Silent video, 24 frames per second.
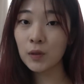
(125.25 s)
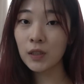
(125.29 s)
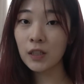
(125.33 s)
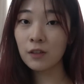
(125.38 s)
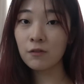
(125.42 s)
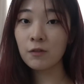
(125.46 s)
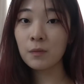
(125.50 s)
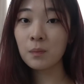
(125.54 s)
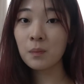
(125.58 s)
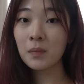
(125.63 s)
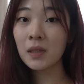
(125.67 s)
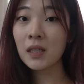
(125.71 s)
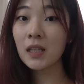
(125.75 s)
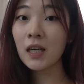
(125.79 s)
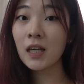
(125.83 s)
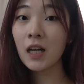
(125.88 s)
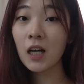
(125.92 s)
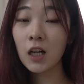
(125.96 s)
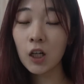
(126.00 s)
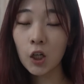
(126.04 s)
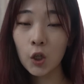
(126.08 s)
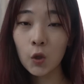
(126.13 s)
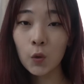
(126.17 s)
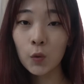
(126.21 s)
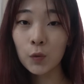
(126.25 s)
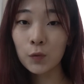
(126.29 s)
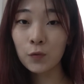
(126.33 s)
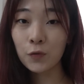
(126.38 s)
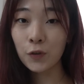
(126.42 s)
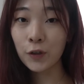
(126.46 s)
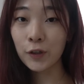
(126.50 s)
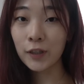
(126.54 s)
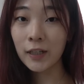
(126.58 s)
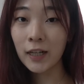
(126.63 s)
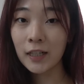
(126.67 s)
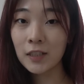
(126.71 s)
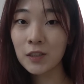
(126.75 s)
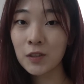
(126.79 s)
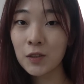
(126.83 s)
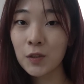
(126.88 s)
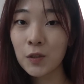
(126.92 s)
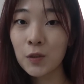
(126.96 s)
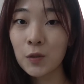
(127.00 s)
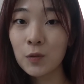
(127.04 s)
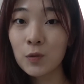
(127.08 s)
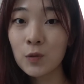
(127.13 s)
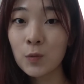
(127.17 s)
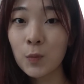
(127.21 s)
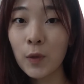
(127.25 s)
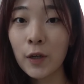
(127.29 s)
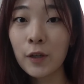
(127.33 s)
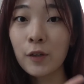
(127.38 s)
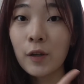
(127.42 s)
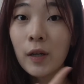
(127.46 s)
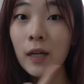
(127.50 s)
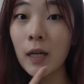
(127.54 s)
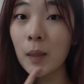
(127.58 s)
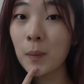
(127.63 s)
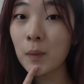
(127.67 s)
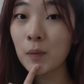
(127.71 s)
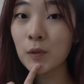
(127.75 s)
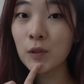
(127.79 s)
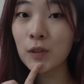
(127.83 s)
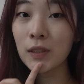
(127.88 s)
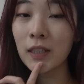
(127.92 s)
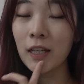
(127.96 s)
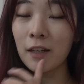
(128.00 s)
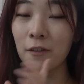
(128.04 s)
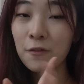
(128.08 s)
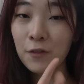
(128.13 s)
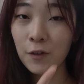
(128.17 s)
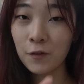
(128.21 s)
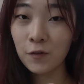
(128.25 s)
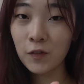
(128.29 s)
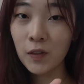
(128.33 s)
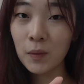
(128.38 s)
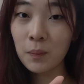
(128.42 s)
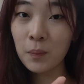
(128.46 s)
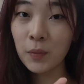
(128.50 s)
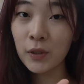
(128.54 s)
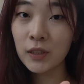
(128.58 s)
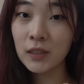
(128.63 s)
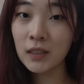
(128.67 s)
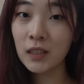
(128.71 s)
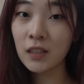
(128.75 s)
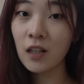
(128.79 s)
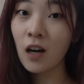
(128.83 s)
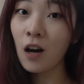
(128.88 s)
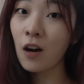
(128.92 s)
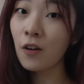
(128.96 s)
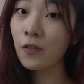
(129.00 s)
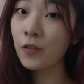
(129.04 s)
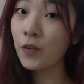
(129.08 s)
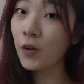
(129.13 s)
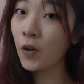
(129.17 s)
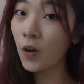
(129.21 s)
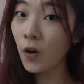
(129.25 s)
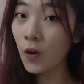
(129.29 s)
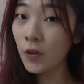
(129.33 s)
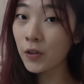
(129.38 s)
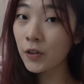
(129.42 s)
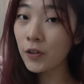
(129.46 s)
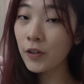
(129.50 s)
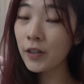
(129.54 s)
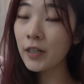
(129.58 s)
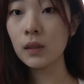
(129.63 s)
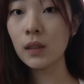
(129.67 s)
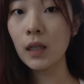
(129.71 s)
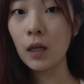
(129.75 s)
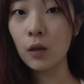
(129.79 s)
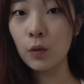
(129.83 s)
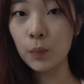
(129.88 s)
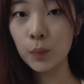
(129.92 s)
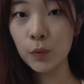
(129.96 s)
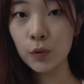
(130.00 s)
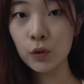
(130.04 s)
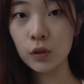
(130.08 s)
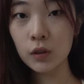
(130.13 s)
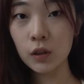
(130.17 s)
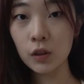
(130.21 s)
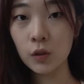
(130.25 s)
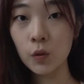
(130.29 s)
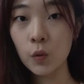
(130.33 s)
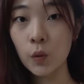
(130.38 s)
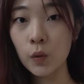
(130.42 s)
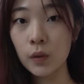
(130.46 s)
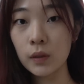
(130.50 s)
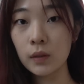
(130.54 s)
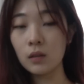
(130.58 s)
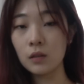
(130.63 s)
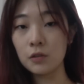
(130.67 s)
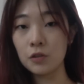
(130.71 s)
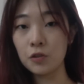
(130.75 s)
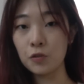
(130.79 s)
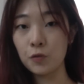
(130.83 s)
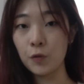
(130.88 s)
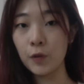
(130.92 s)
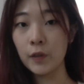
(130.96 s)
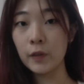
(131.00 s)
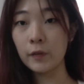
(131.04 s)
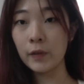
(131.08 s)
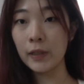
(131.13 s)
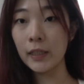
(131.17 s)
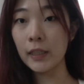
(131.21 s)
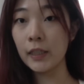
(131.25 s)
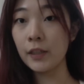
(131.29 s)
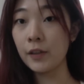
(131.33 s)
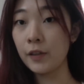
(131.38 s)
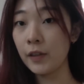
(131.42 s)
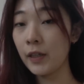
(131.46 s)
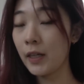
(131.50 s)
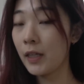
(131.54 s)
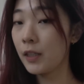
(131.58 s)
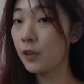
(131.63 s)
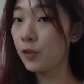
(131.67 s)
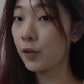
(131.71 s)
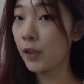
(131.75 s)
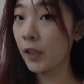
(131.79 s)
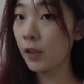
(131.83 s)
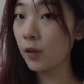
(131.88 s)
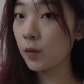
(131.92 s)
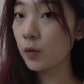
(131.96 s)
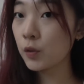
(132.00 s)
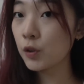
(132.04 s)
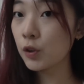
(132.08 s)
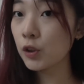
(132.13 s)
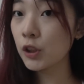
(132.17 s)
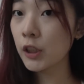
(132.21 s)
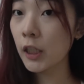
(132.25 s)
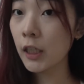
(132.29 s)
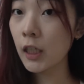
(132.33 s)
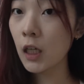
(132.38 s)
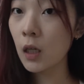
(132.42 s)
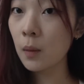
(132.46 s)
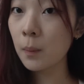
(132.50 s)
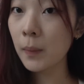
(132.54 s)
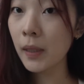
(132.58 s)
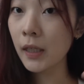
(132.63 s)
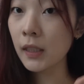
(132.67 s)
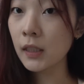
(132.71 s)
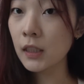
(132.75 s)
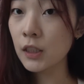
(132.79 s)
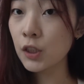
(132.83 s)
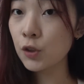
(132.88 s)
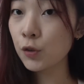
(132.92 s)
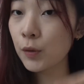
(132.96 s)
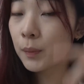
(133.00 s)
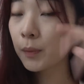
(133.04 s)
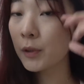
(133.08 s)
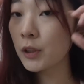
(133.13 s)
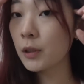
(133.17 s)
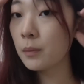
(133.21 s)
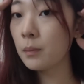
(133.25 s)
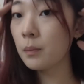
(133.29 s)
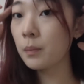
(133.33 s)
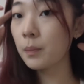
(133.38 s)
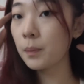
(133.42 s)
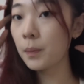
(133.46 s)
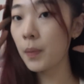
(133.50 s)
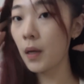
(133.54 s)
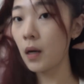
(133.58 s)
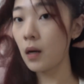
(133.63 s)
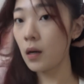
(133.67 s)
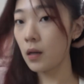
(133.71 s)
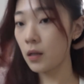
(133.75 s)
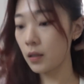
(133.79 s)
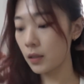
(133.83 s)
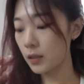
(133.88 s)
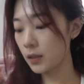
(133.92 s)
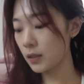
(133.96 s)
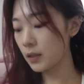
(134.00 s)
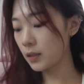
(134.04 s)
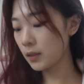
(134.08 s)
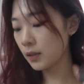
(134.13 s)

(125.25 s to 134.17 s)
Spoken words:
given me a code for you guys to use where you're able to get 15% off your order. I'll put the code on screen right here, and you can also check out my description box.